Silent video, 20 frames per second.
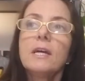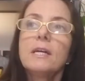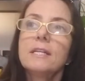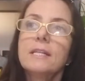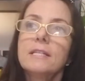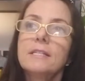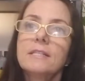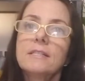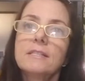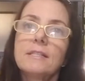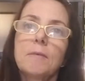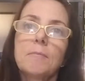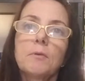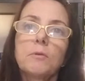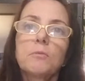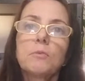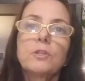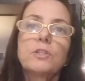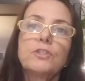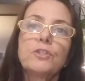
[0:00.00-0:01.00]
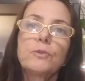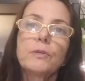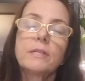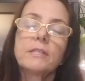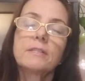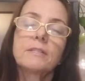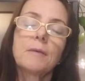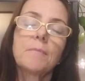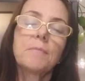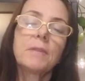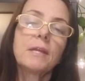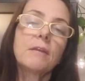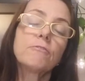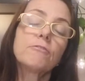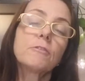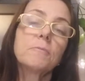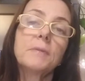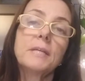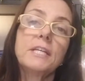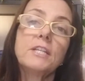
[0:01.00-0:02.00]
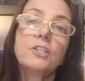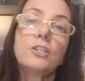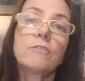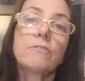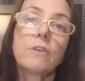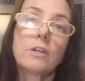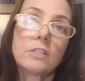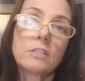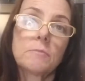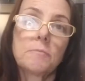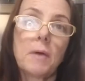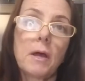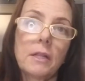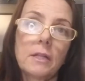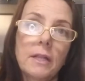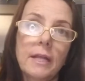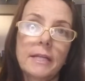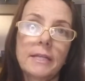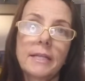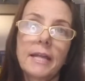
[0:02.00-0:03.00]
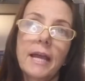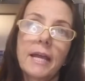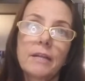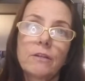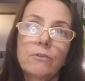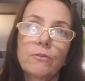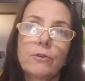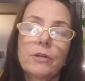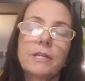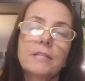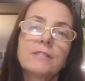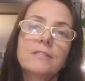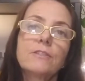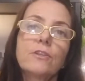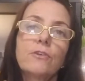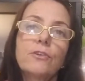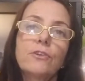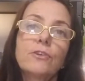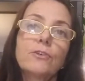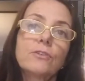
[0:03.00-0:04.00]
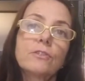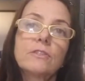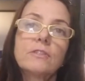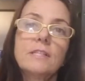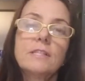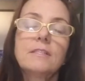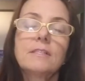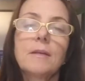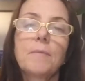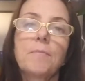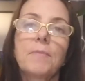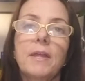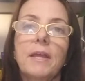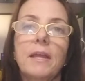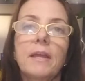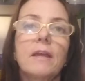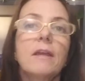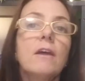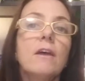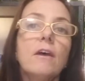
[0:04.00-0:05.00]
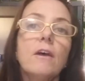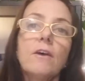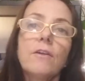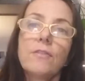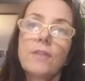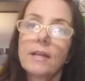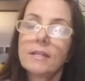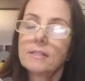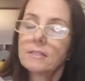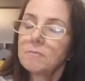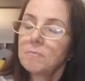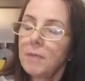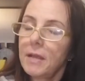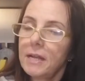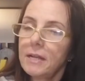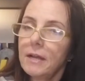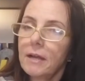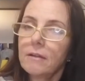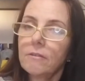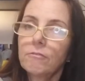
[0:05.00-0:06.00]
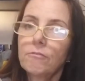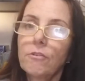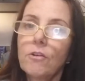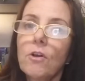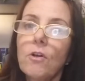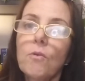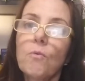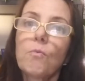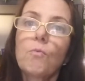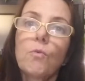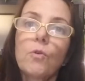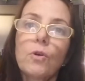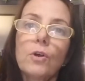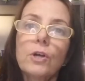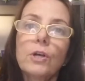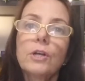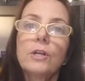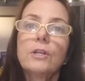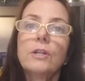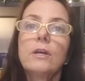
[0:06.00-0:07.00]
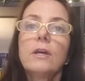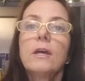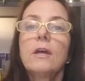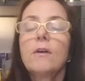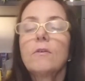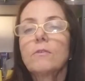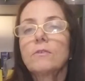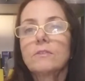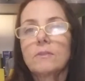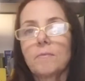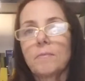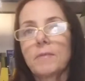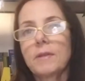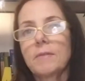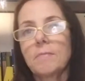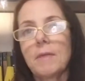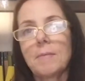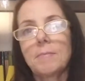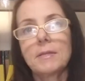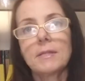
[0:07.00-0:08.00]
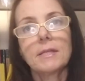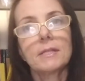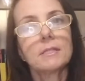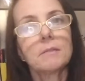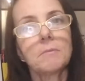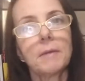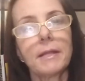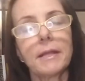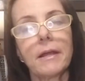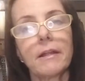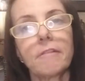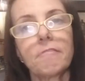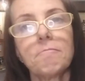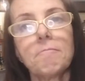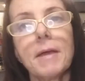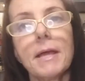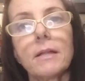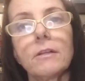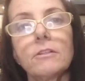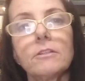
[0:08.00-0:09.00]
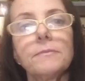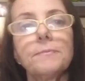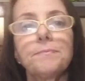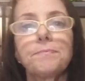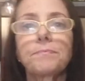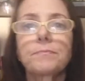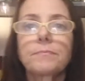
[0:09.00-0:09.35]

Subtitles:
In December, we're doing something from each of our Spotlight categories. So you'll see something that's made out of wood, something maybe that's made out of metal,